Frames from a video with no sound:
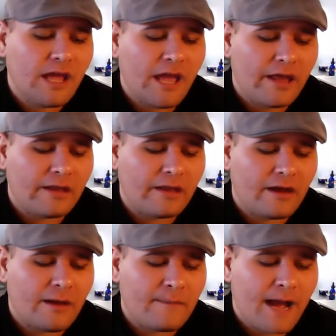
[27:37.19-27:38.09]
And
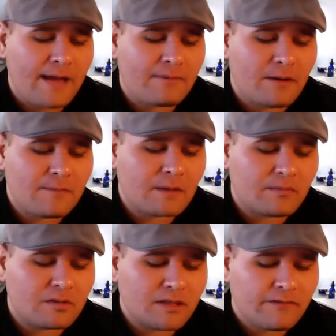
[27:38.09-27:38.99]
I'm a big
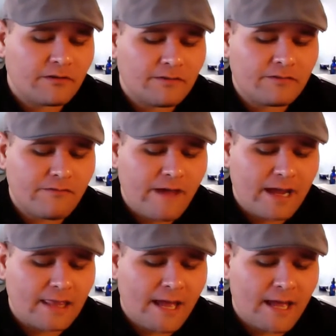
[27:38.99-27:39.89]
believer of the
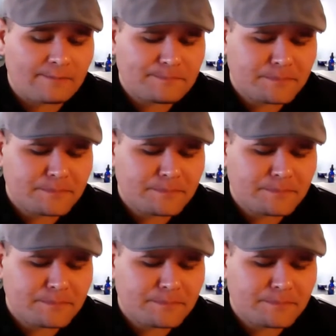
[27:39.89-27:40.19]
fact that